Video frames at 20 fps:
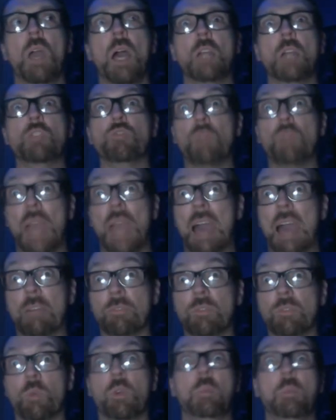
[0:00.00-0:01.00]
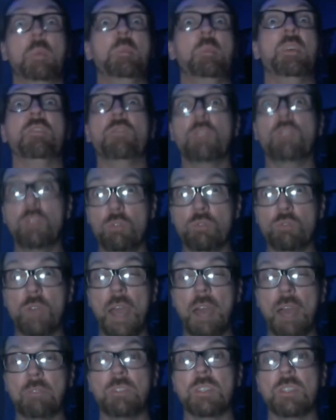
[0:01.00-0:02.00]
a draft or maybe a few
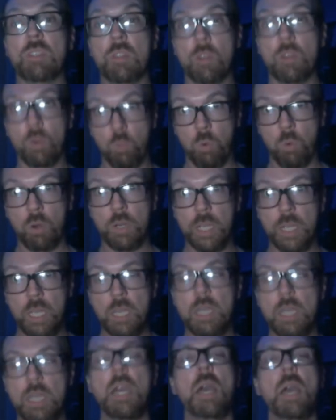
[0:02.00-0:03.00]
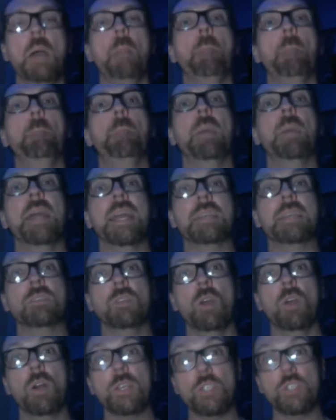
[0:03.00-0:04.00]
drafts that are wordy, but as
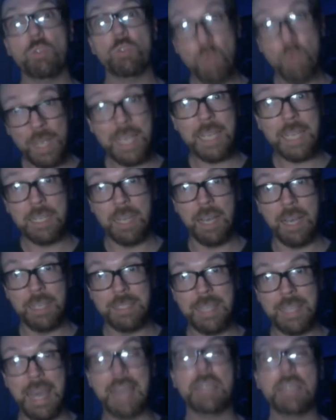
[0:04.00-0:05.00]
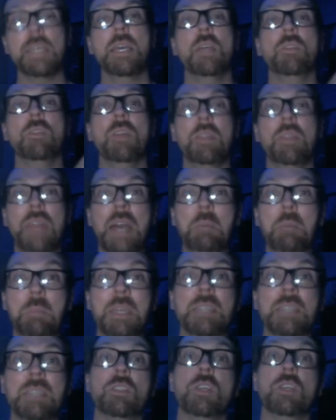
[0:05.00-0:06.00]
long as you recognize that, then that
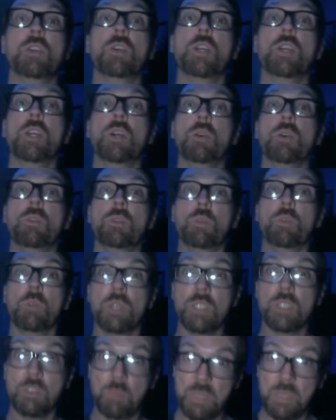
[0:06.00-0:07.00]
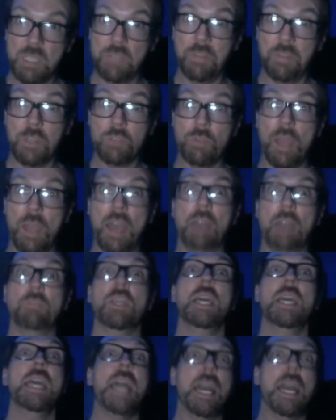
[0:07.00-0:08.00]
means that you're going to go through in a specific draft
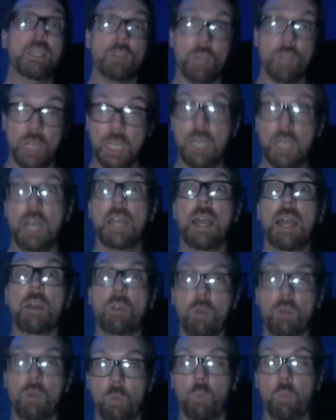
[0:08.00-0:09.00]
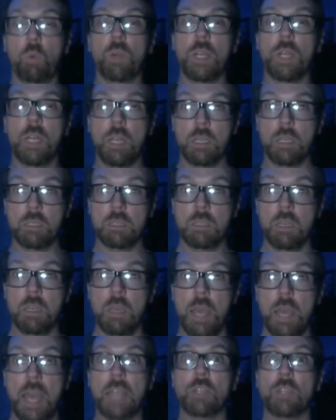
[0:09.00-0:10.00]
and you're going to cut out all the wordiness
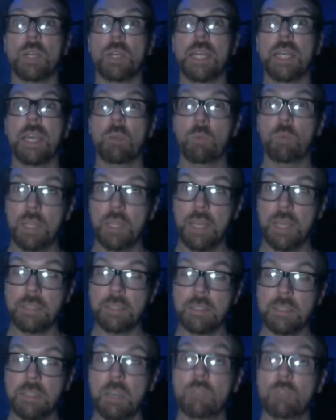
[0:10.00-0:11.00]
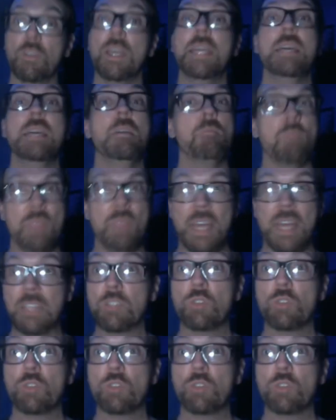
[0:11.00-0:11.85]
and you're going to get rid of that stuff. That's